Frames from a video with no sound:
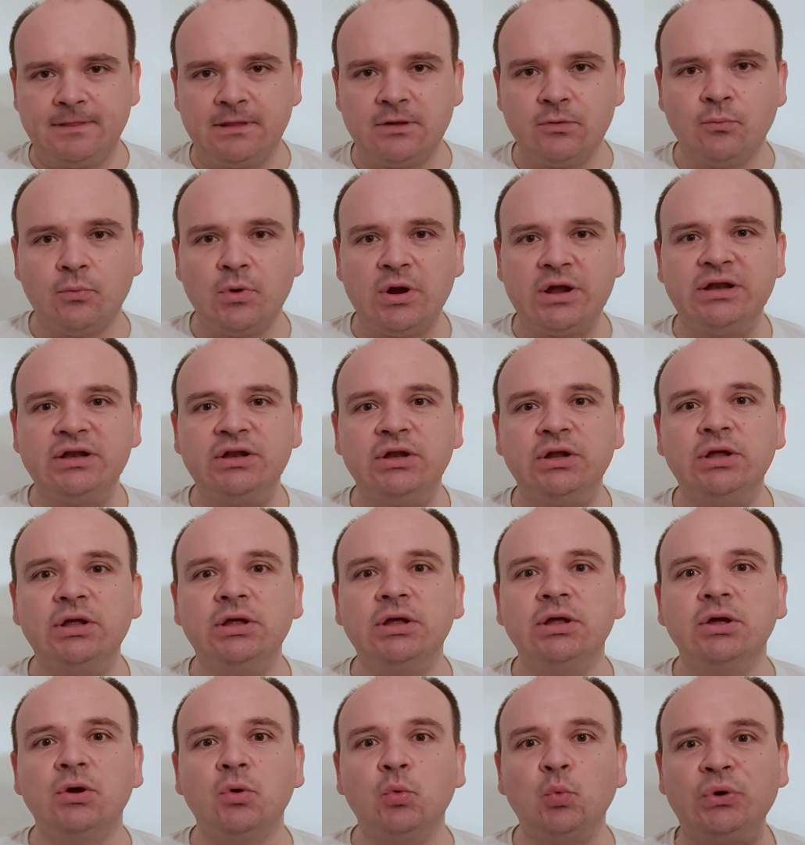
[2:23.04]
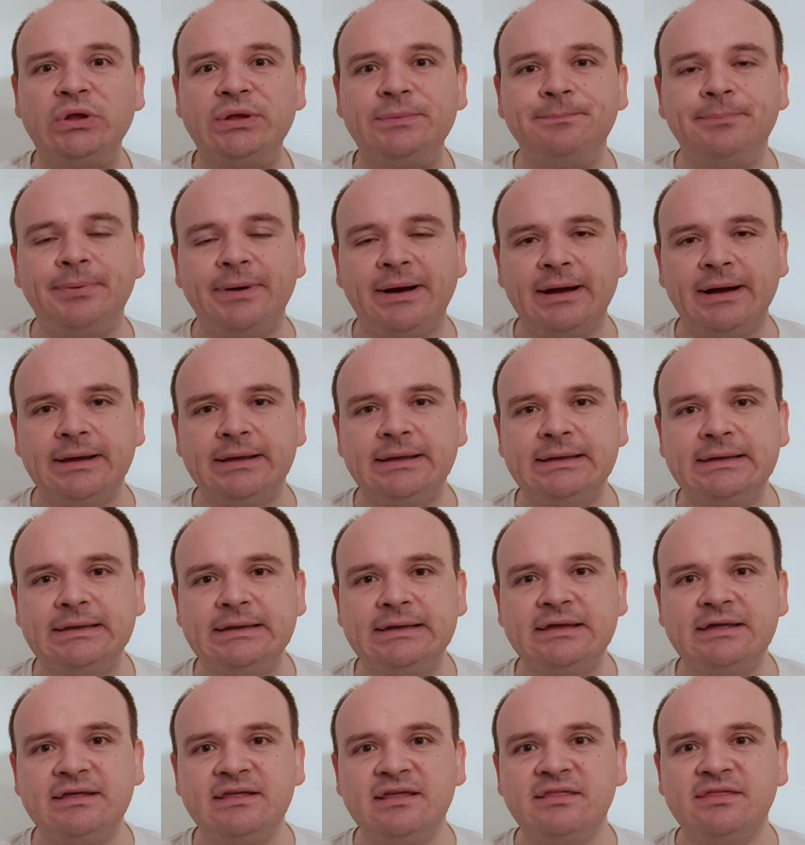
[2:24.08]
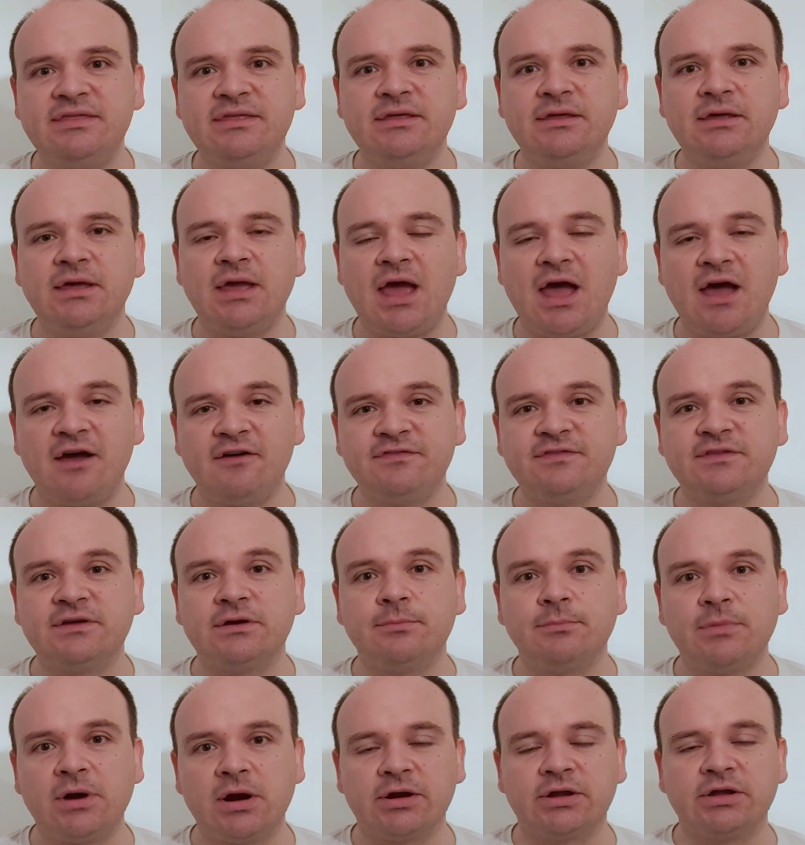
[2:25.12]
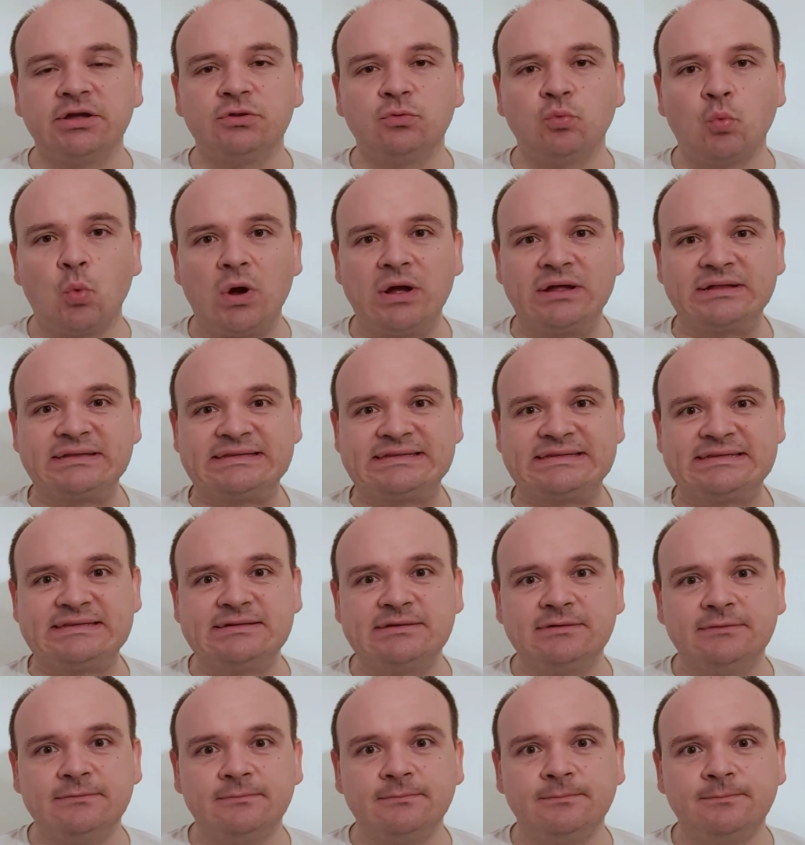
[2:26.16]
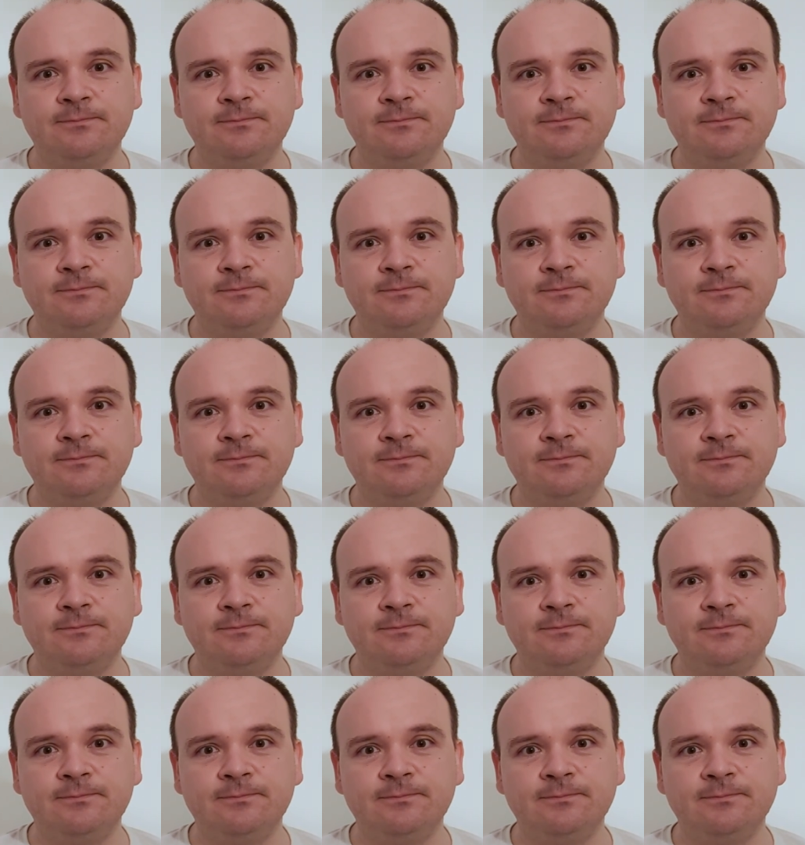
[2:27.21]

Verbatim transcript: when uh, we buy the aftermarket ones?